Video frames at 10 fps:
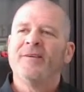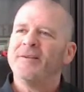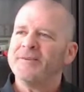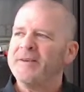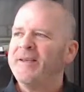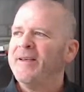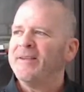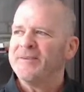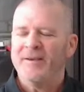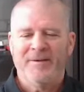let's see,
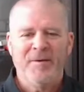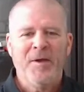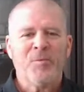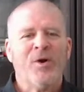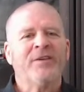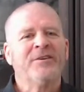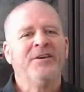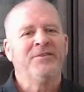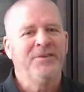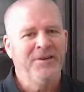
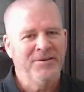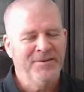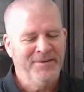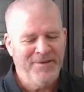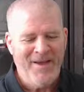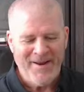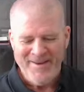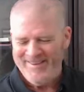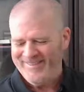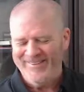processes,
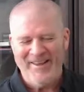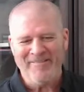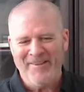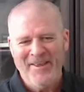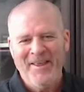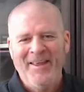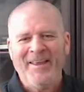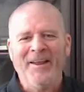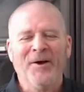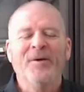whatever,
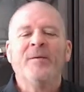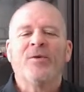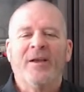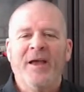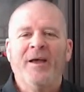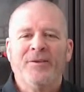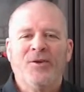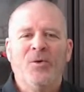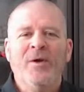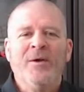
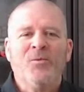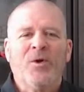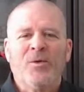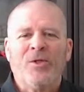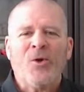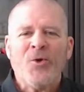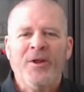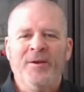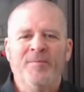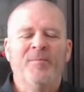so we're
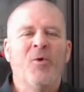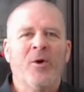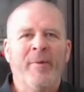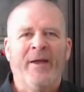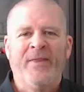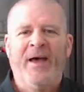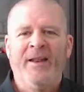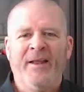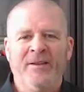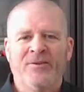learning more about
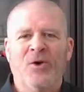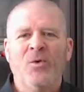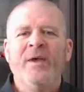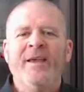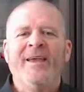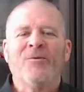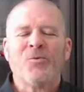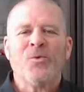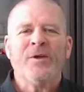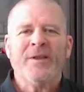that, and so
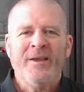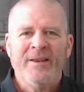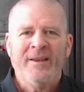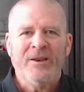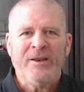we